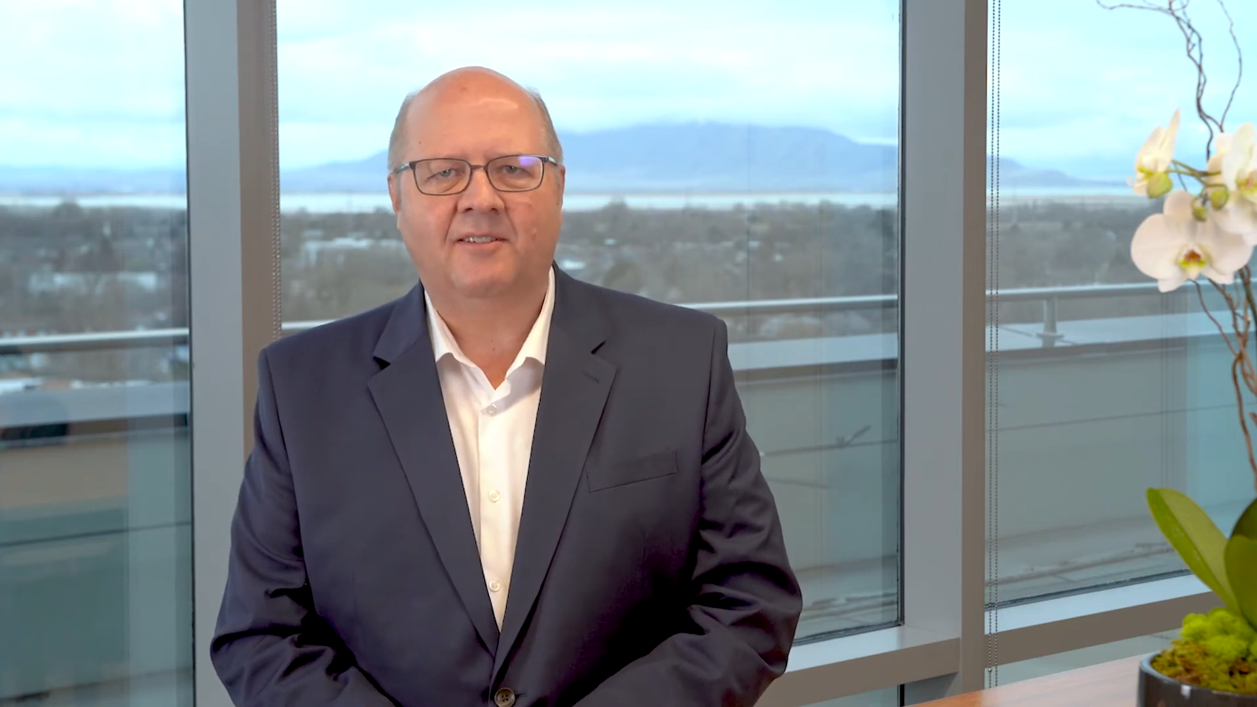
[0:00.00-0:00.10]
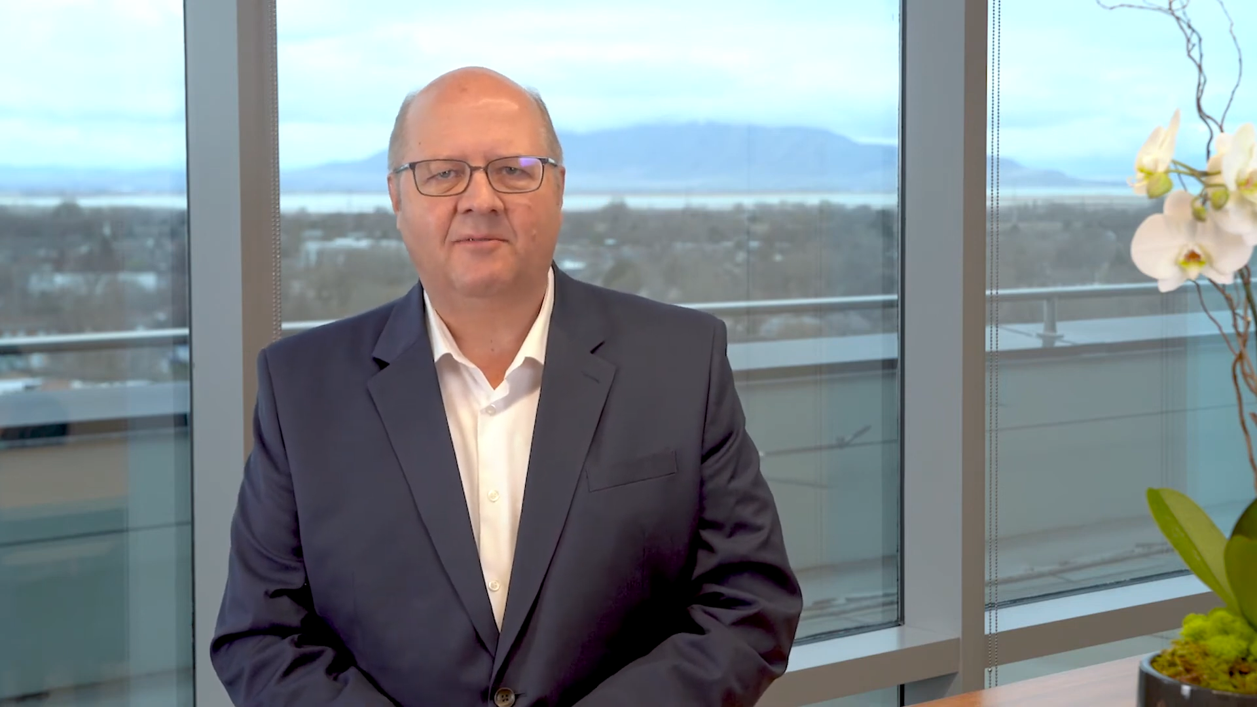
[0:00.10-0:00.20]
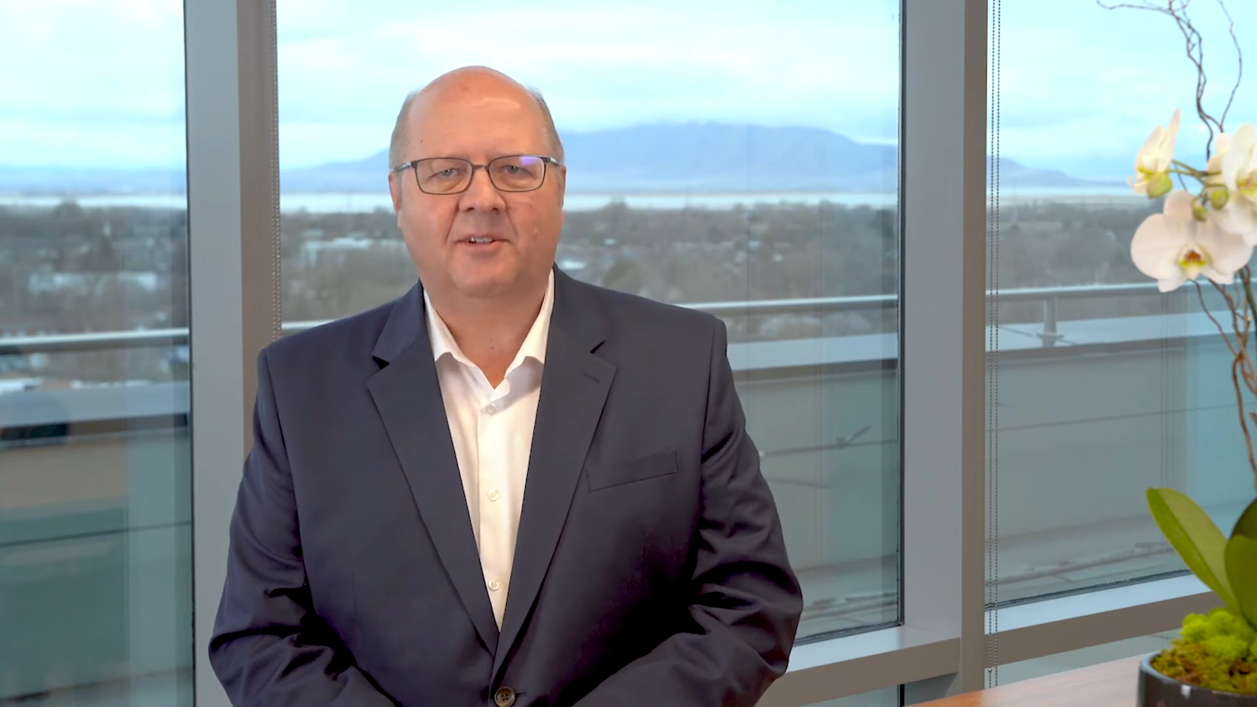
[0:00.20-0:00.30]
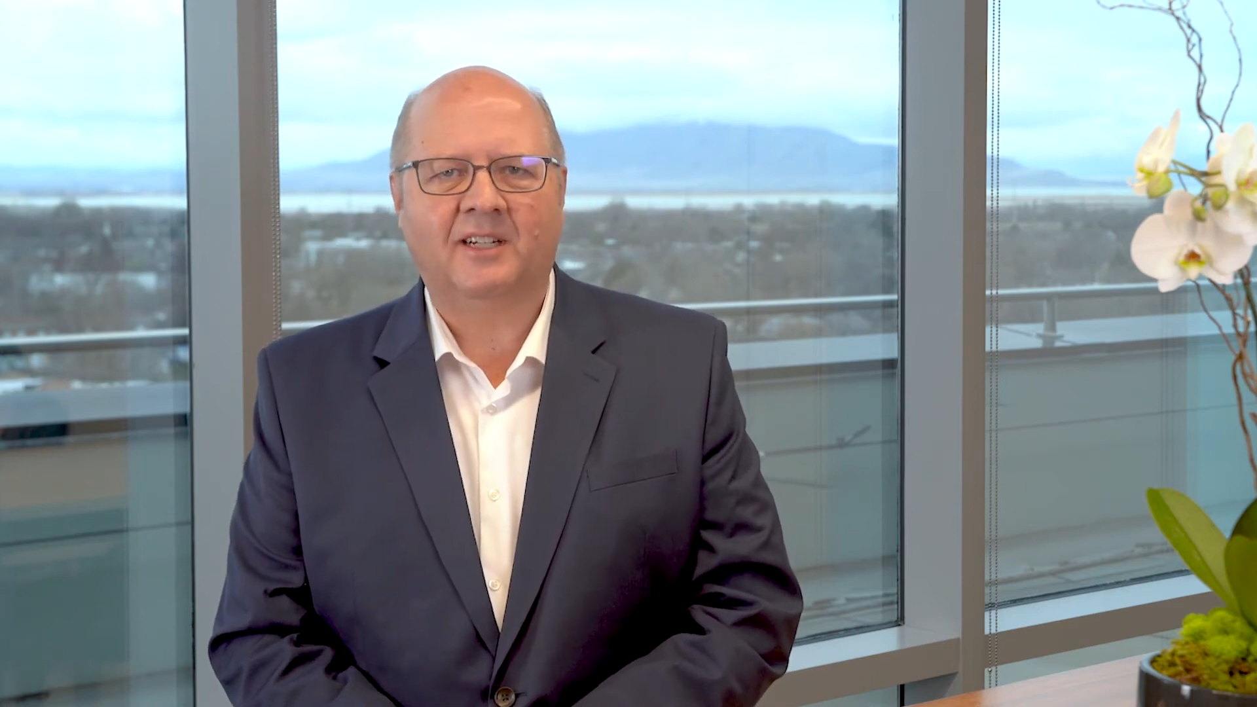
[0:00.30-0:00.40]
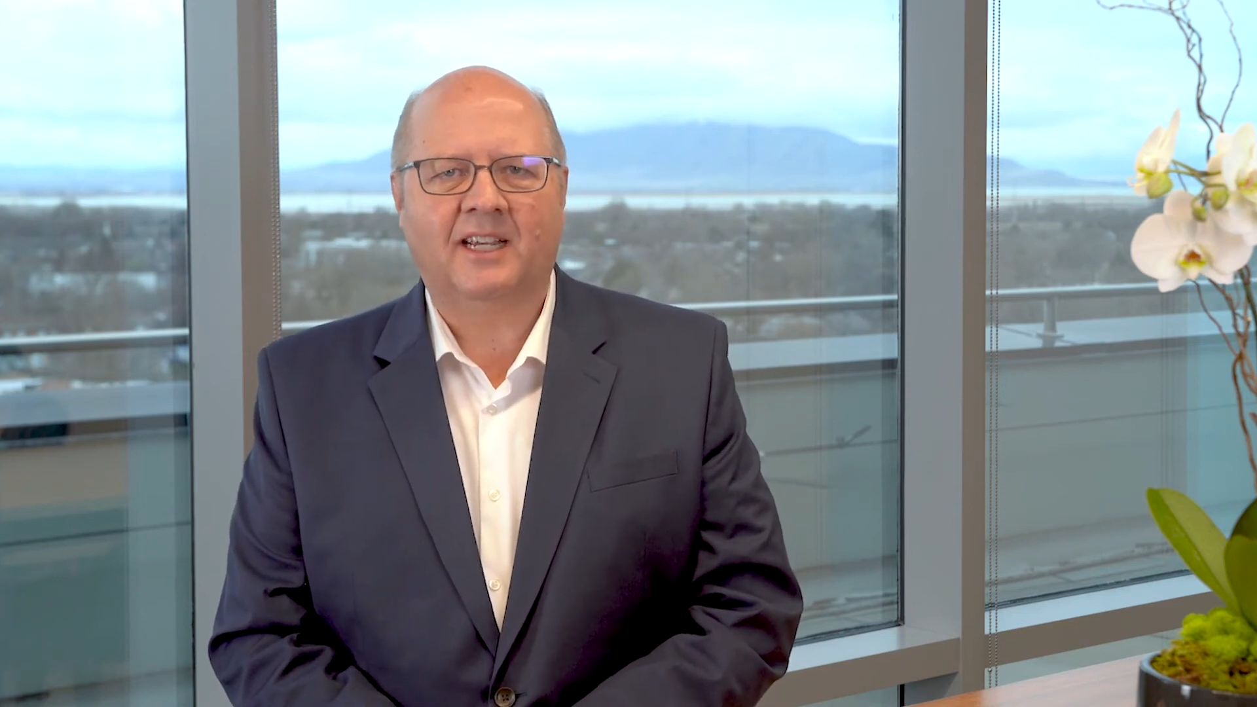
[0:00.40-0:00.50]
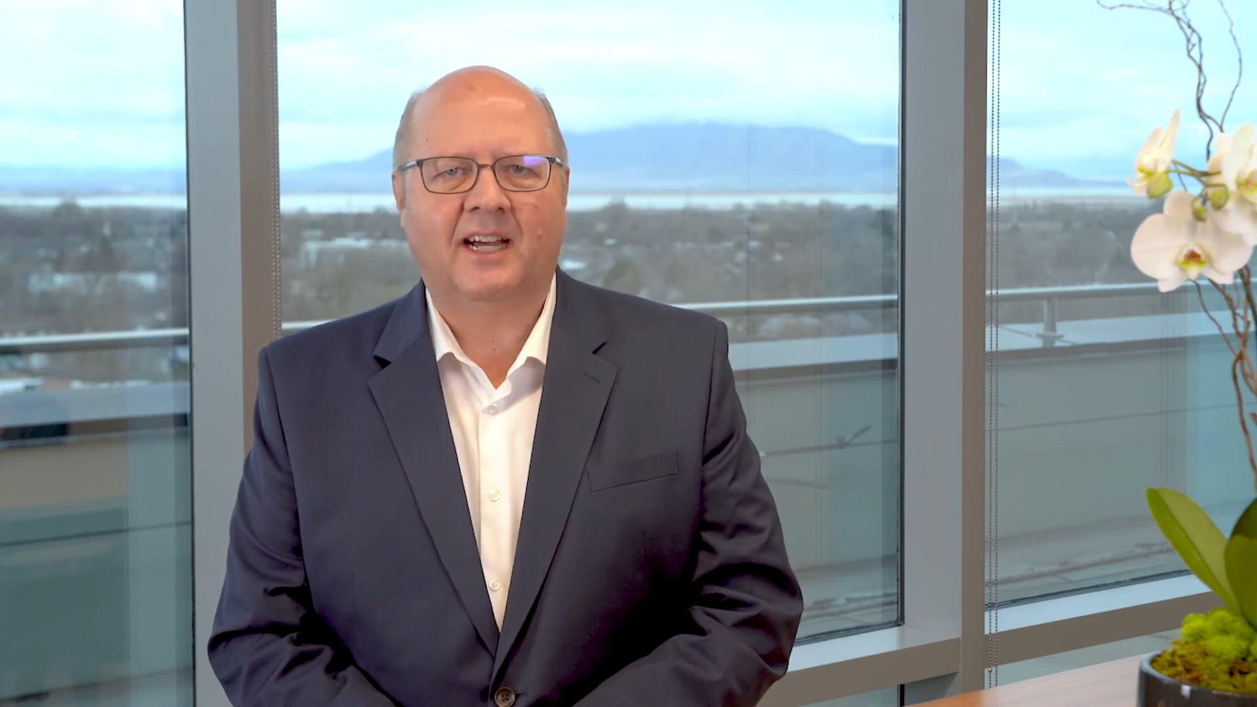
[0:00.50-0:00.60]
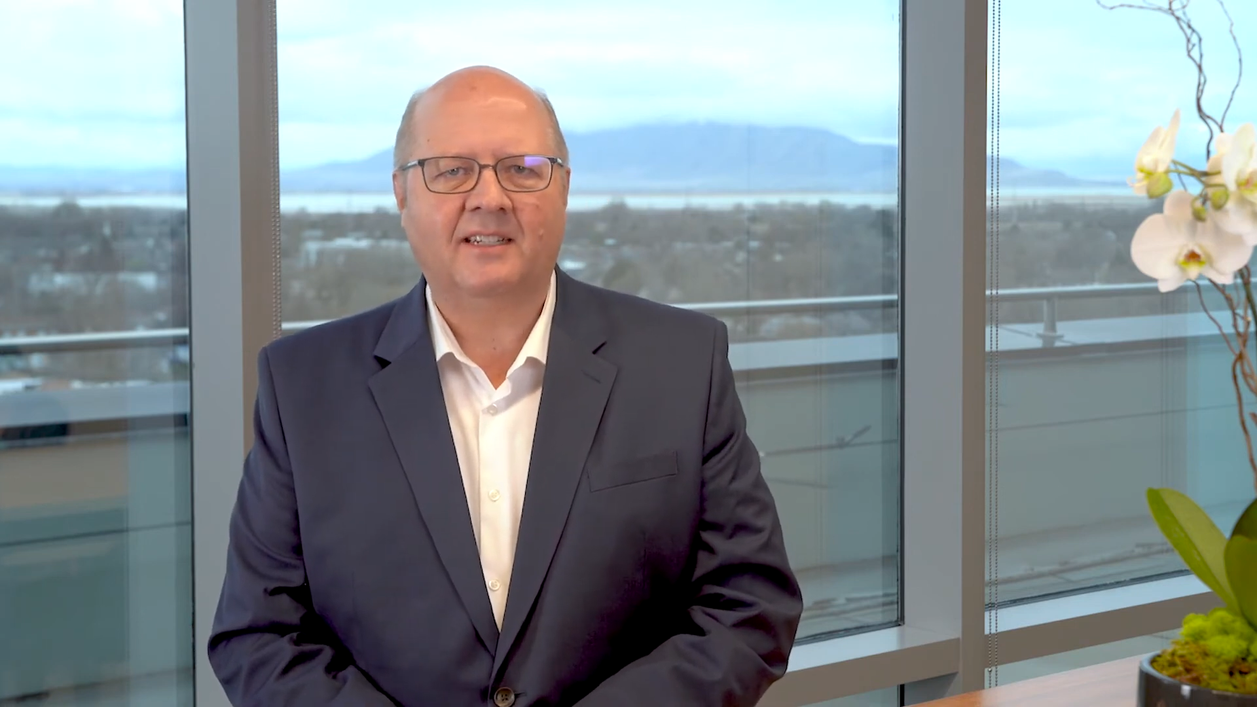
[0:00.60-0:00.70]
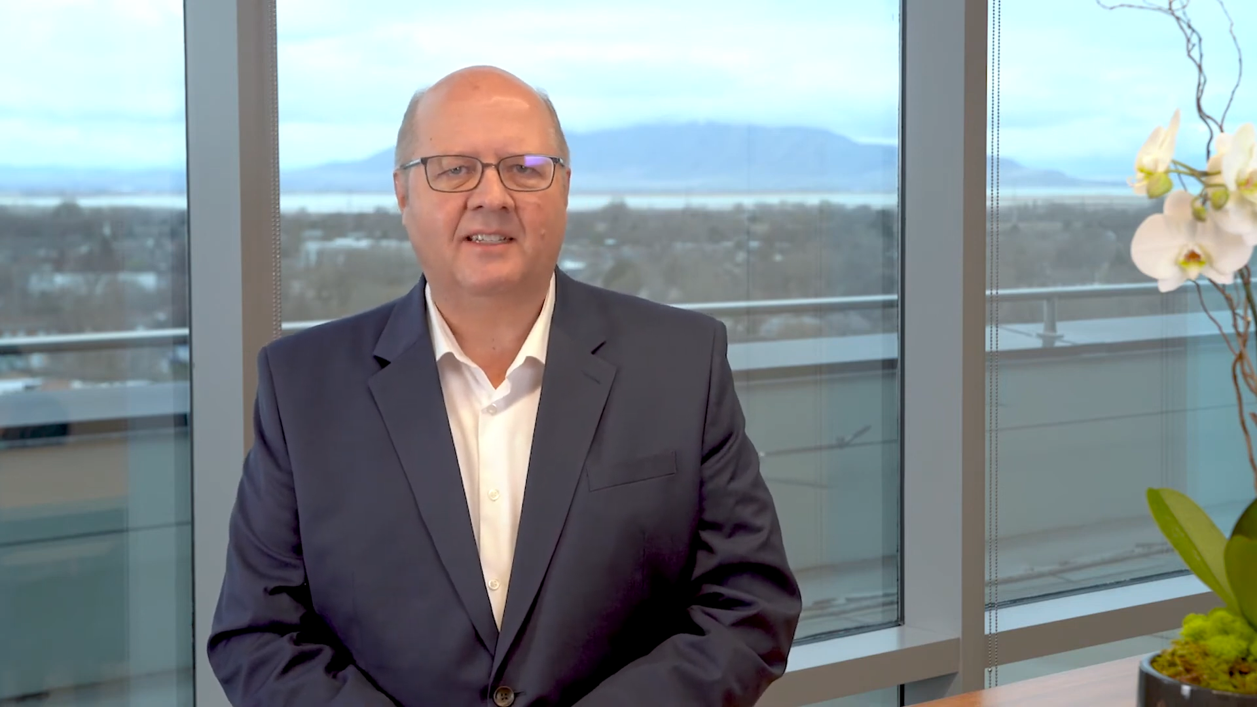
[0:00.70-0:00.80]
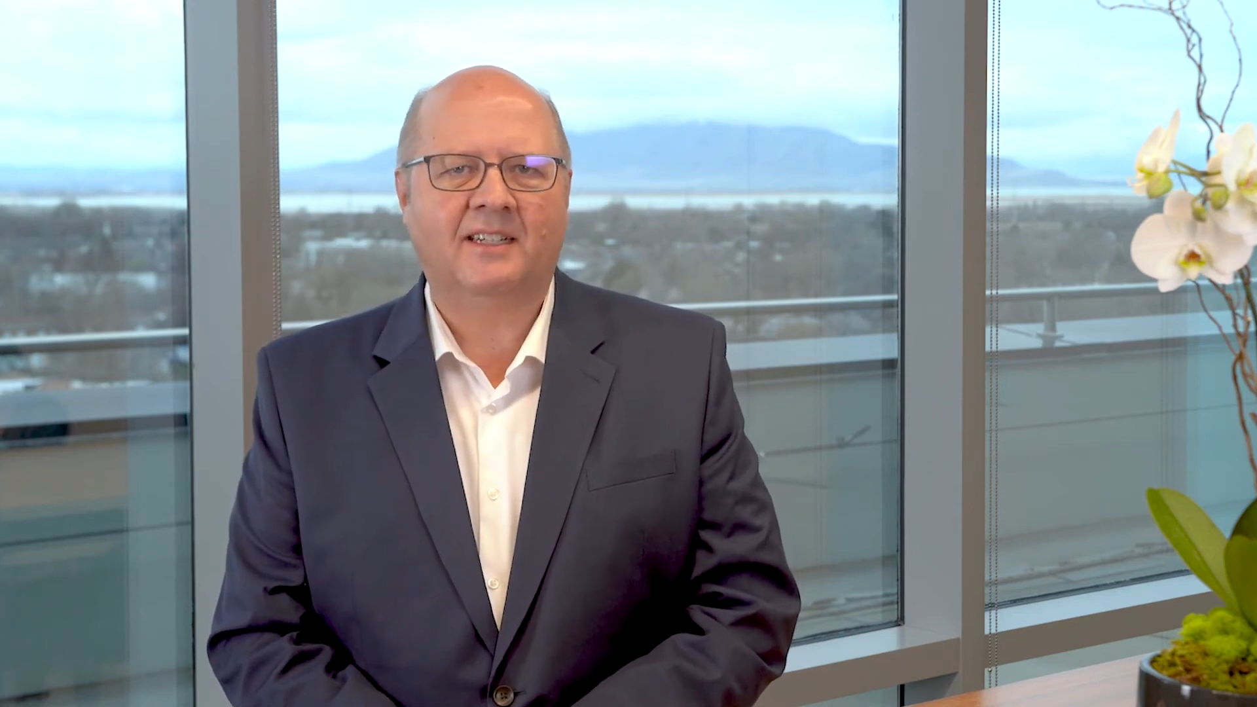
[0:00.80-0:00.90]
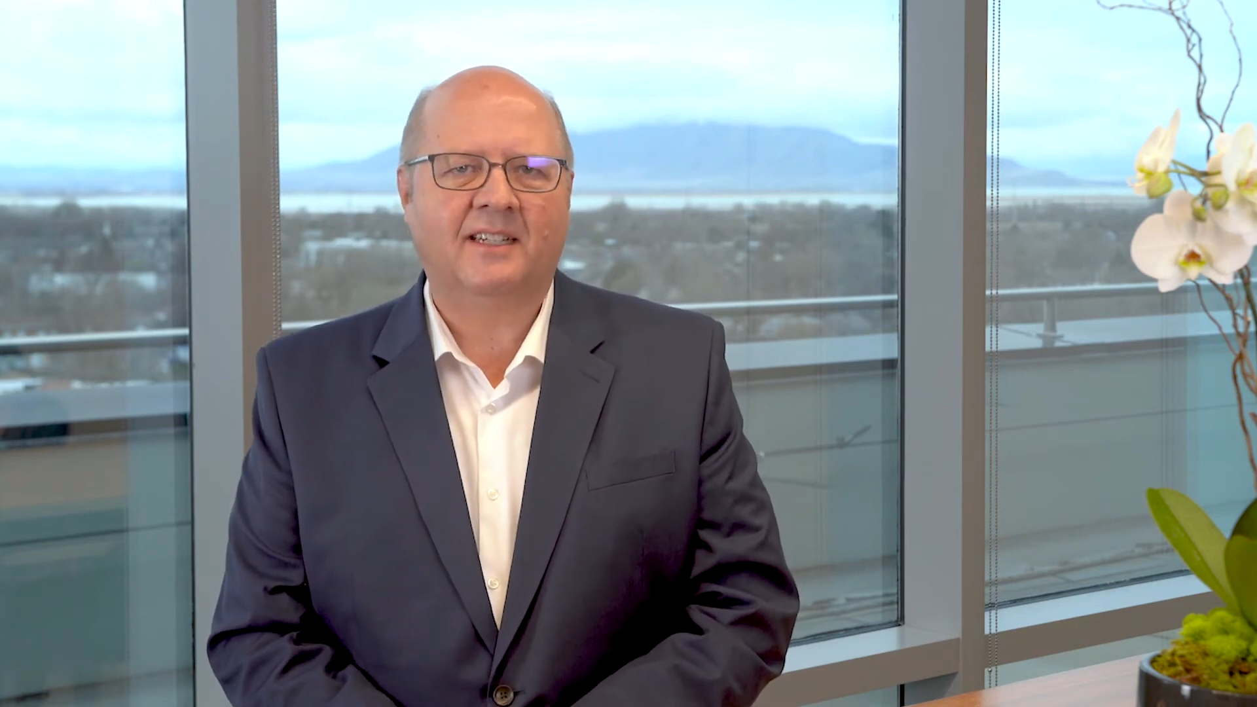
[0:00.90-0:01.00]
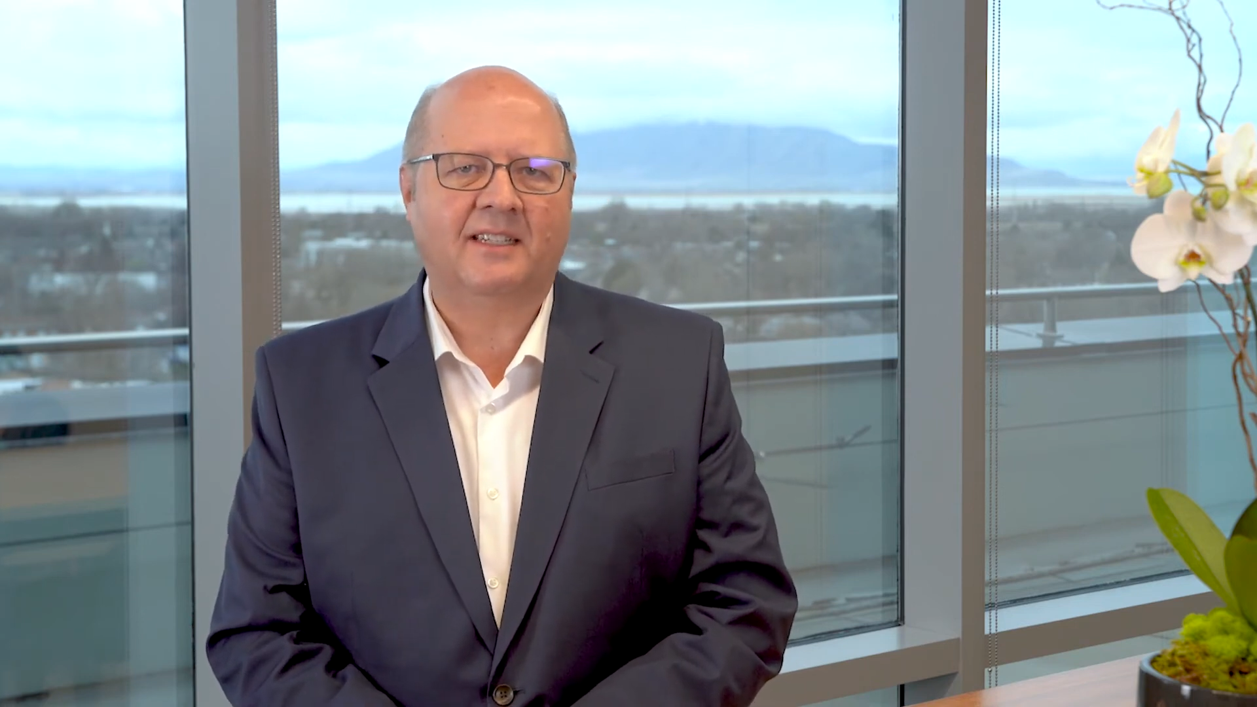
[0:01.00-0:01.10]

folic acid,